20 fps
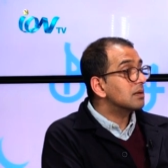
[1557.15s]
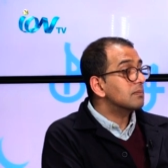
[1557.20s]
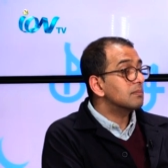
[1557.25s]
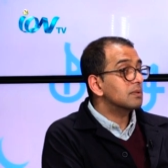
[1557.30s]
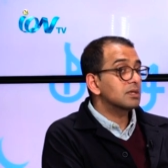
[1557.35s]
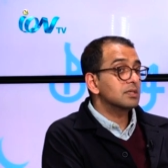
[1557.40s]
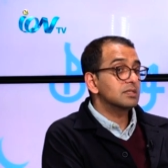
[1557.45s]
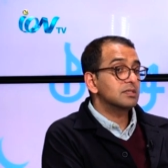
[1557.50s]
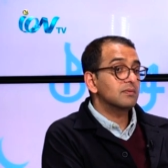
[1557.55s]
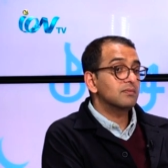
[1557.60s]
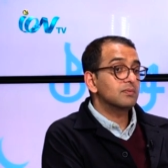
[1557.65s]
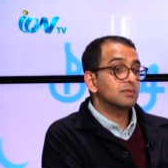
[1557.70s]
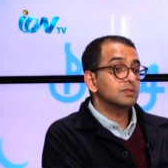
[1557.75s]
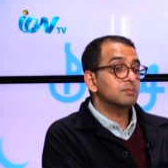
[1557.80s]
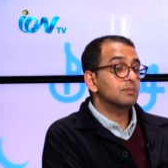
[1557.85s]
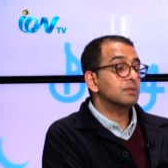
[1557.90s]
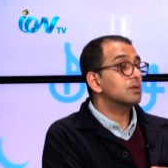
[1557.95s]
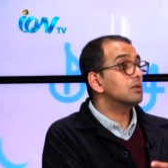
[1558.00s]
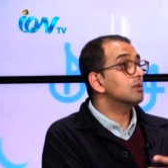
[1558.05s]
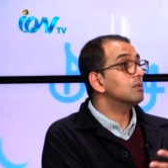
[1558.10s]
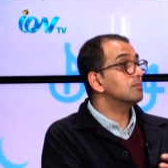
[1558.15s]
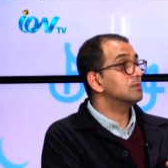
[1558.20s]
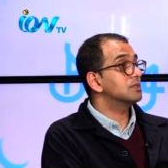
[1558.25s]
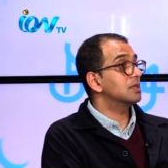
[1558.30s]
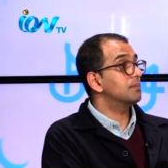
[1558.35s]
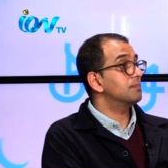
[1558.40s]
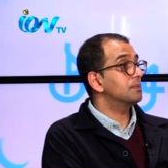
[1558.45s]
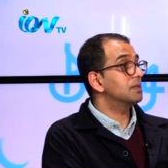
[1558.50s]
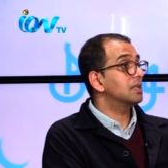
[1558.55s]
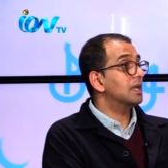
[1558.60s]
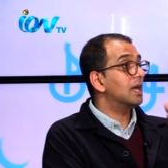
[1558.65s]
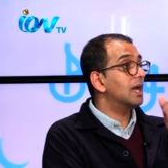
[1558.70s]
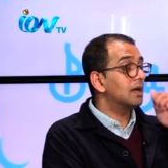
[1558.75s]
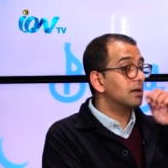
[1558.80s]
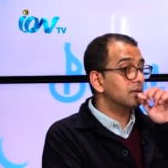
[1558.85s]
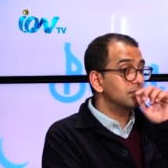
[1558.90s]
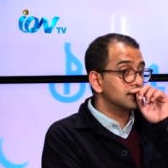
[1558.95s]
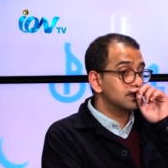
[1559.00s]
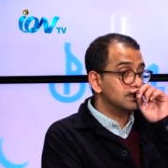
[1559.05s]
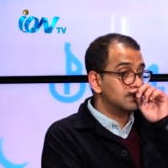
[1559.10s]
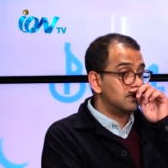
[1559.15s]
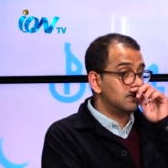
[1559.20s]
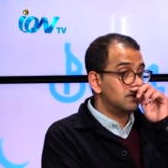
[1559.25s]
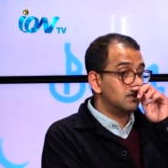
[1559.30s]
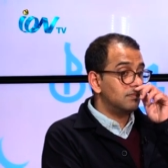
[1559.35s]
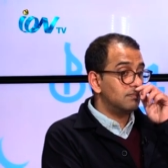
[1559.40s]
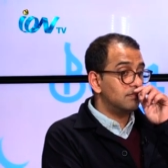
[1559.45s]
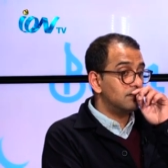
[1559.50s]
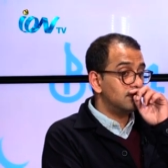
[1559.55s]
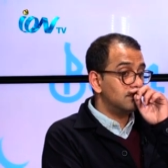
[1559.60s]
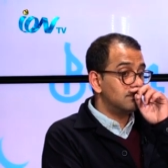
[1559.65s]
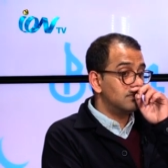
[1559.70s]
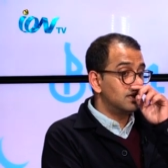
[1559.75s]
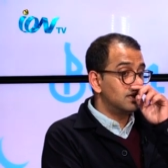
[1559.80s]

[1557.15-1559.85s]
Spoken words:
because everyone's been cooped up in the house, and